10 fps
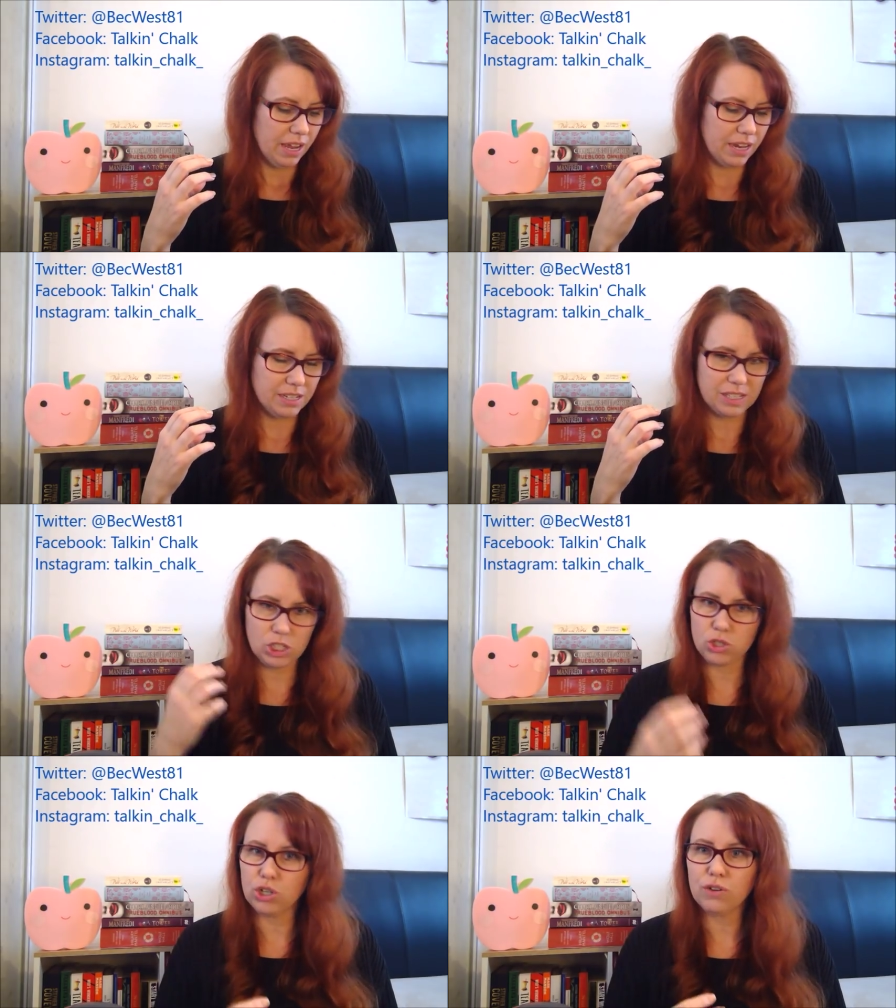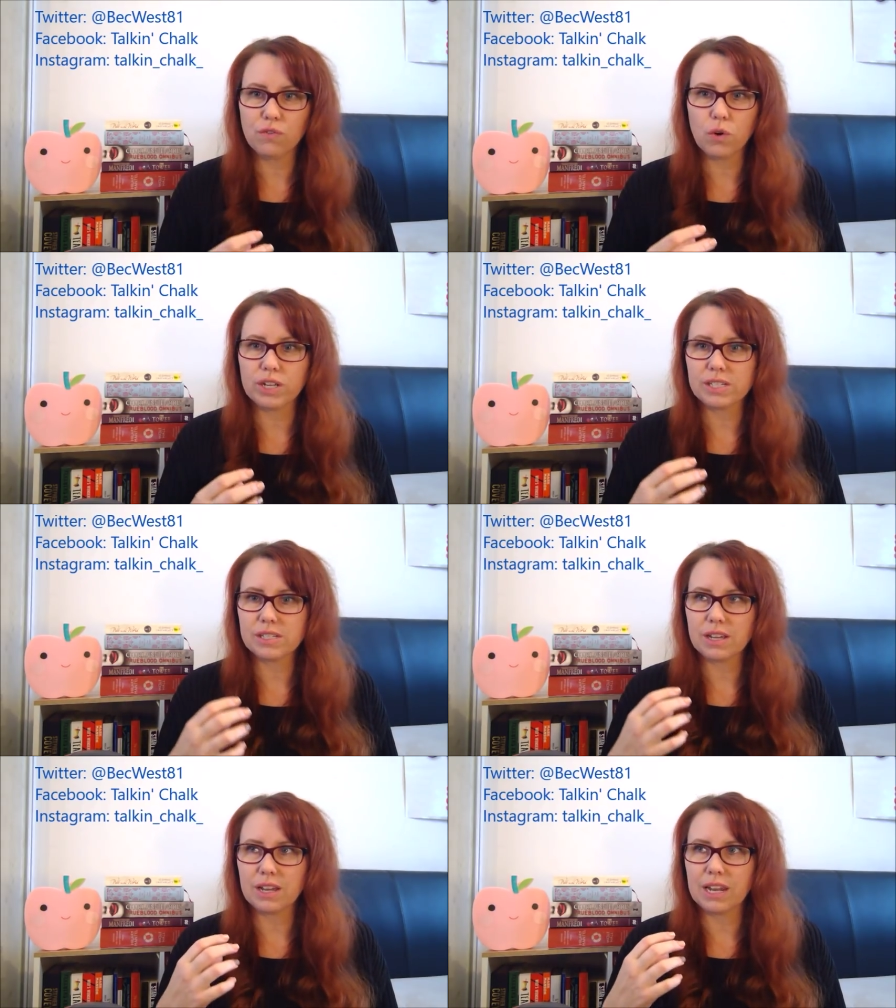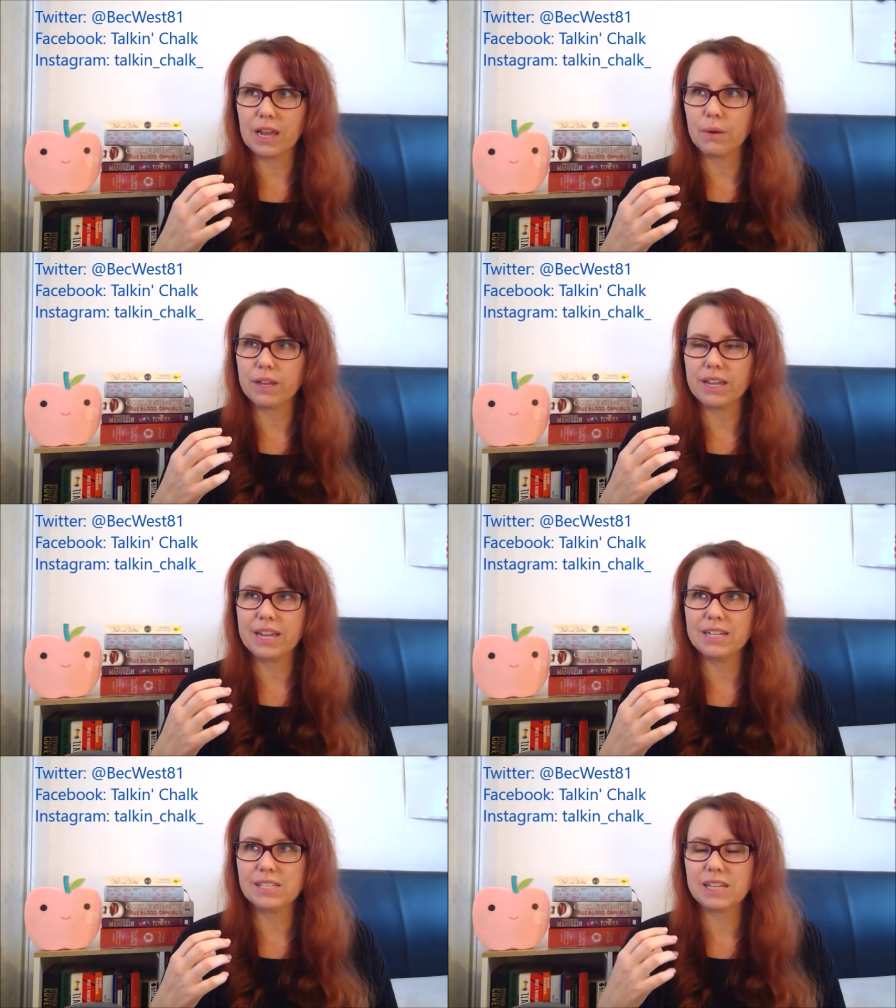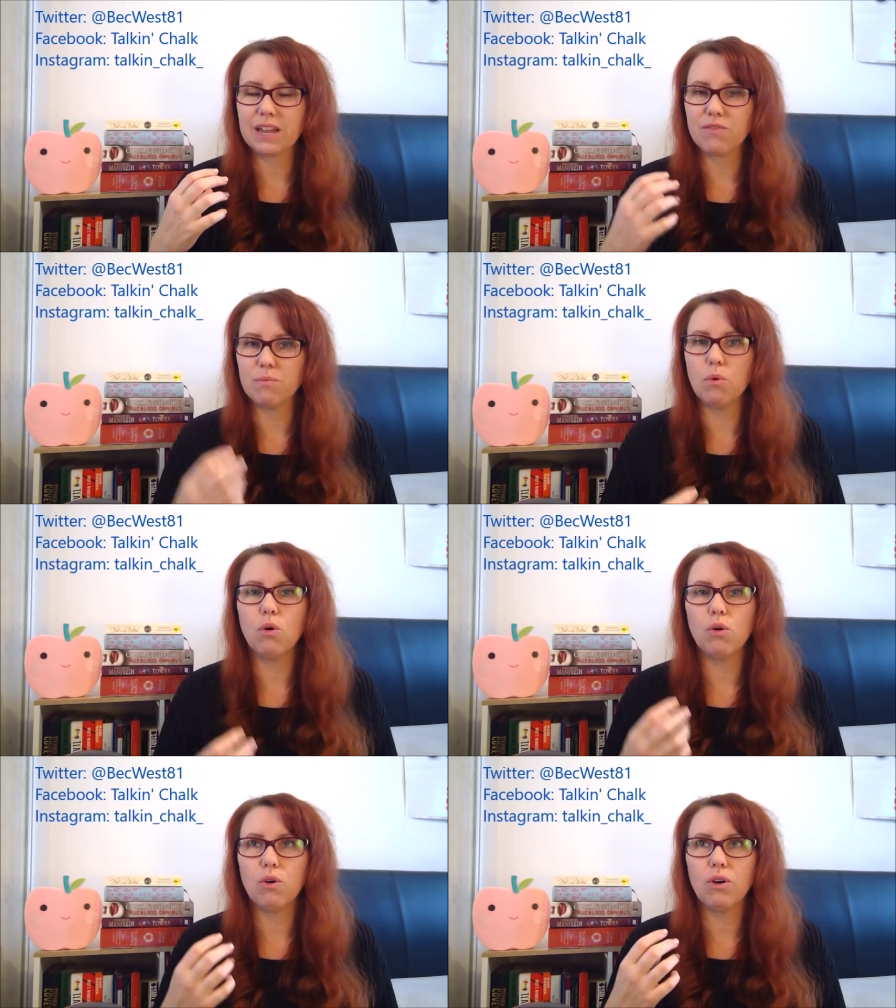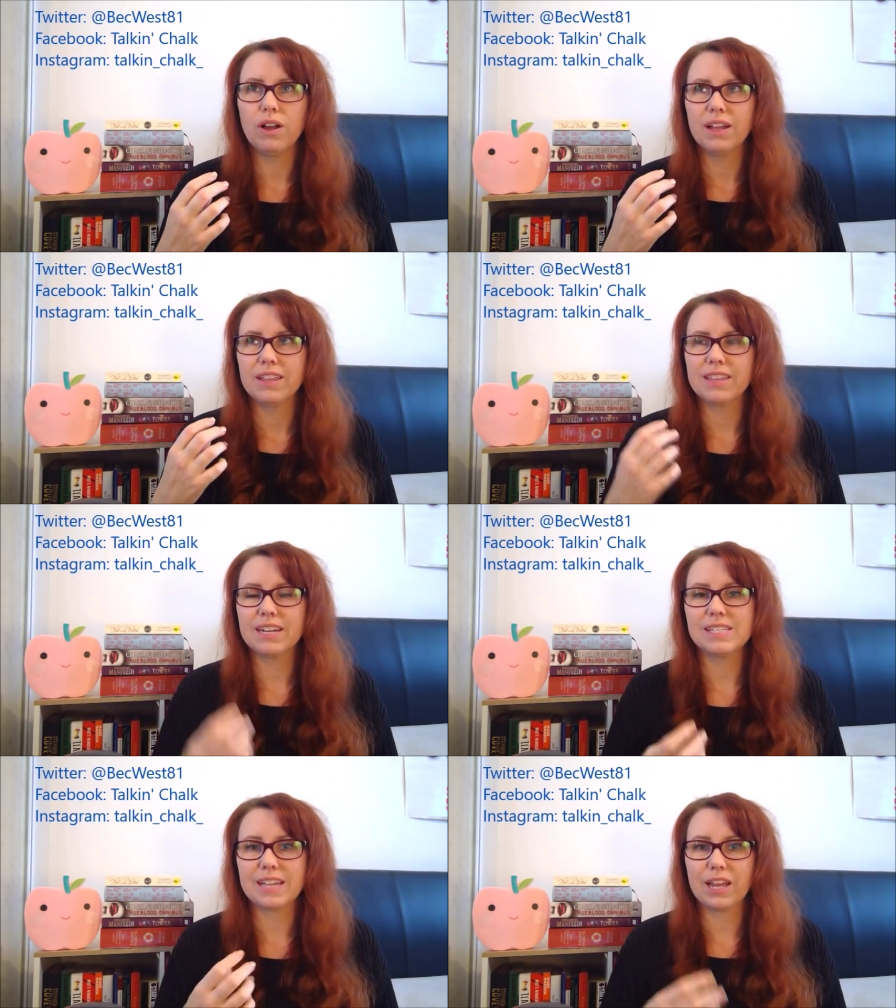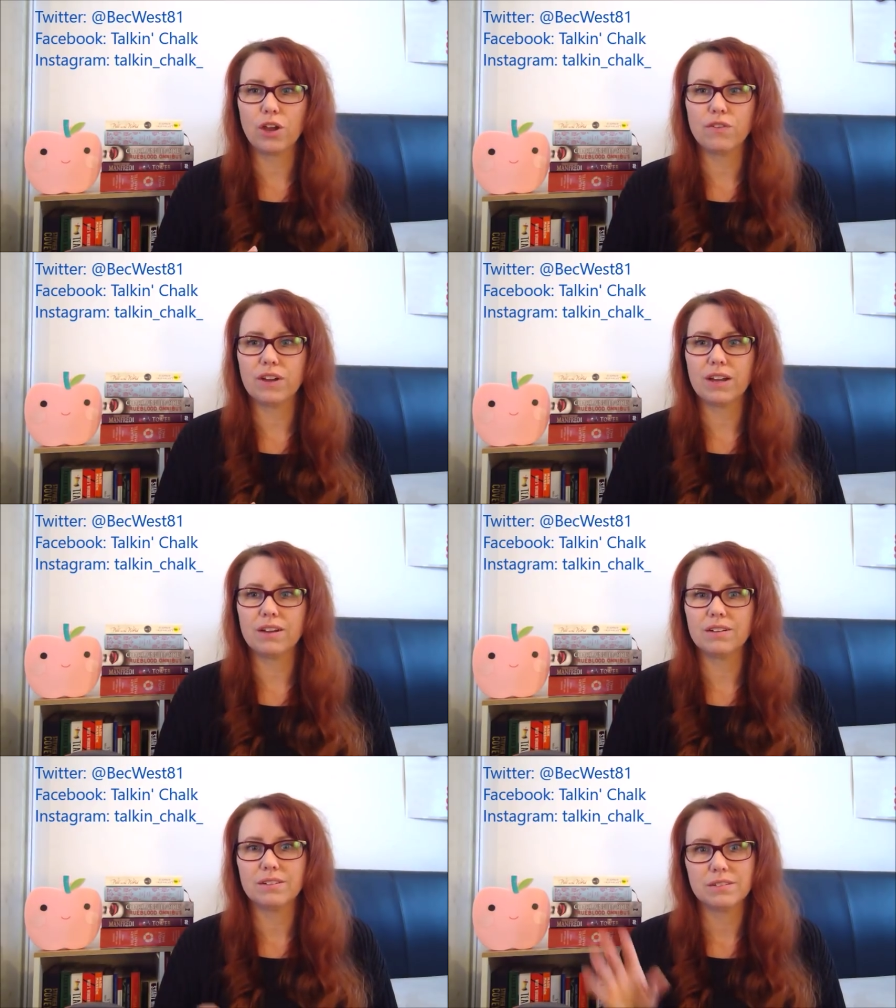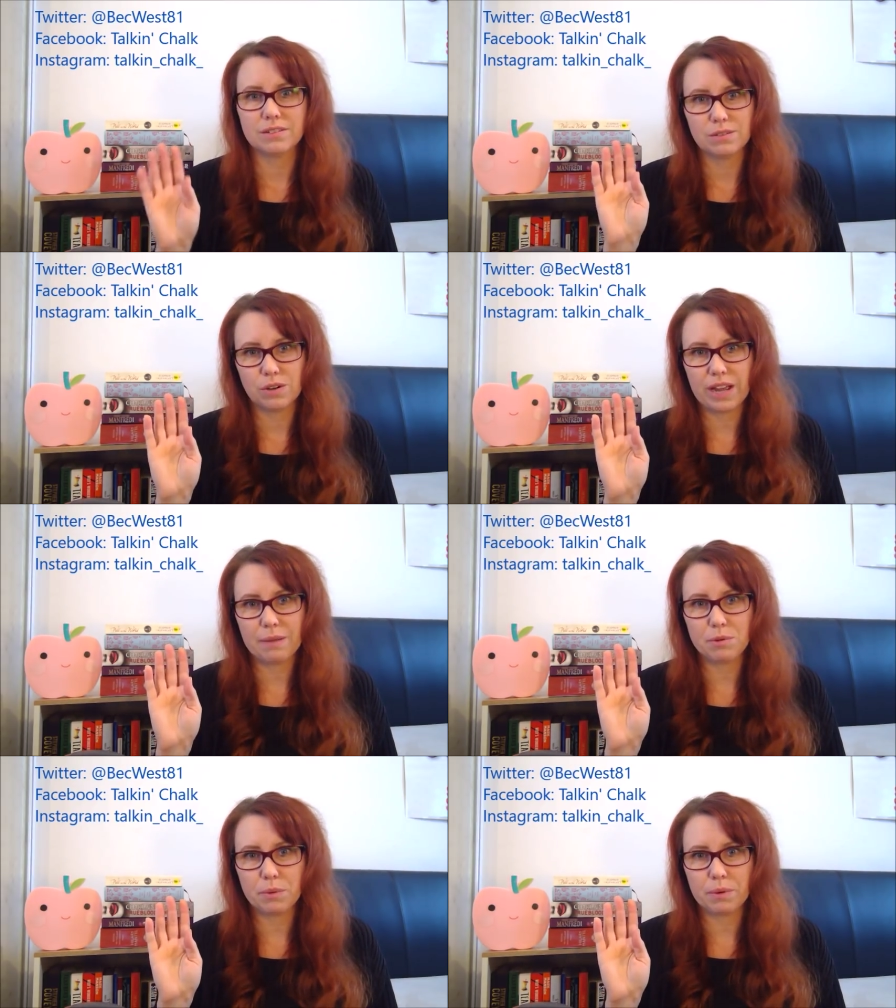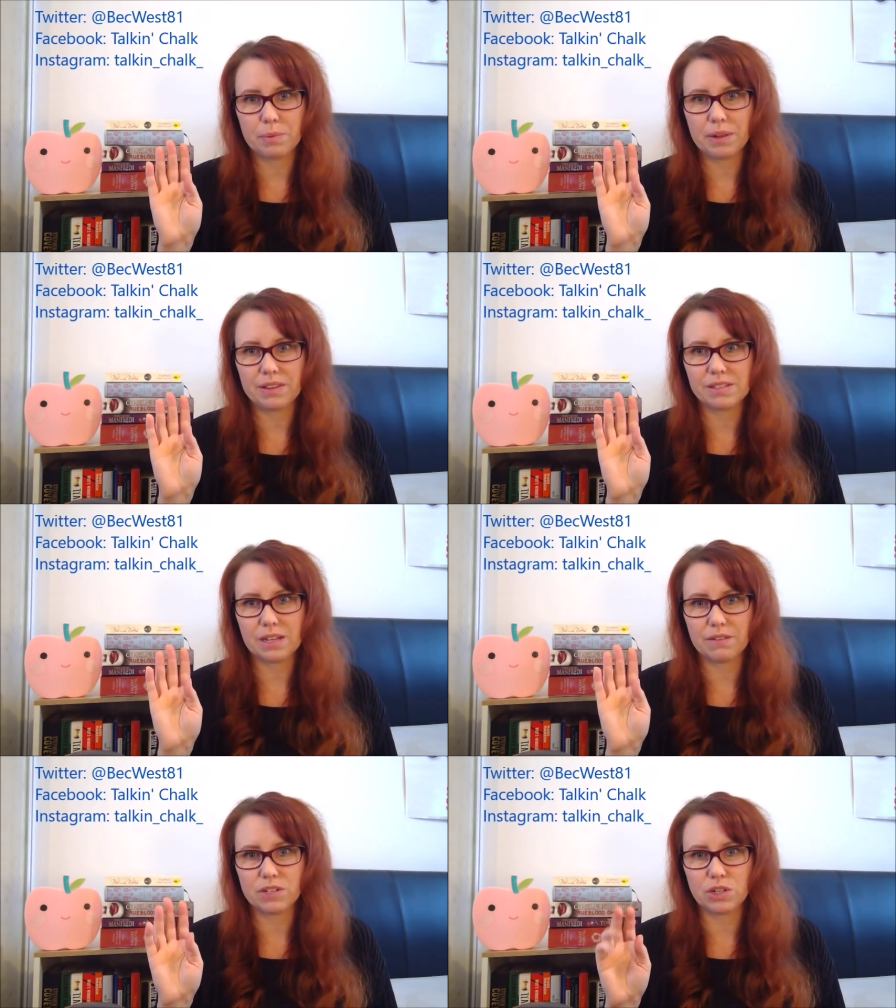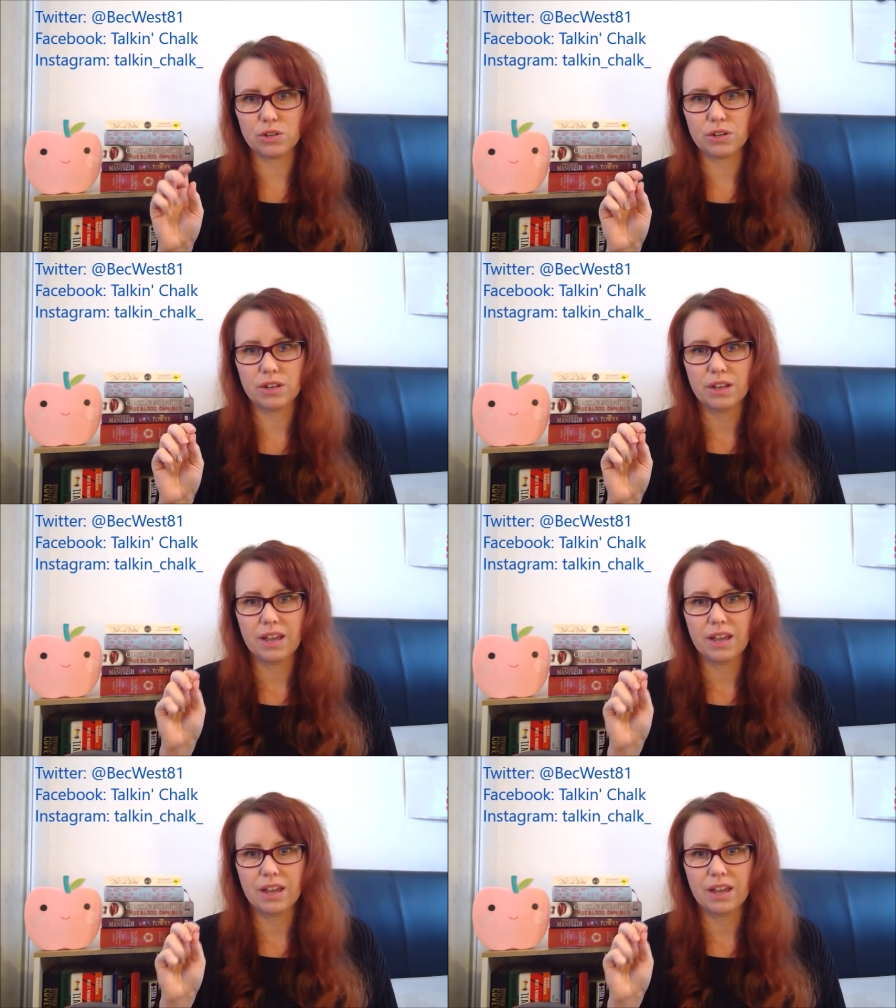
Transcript: is student voice, allowing kids to have more than a say over what game do we want to play this afternoon.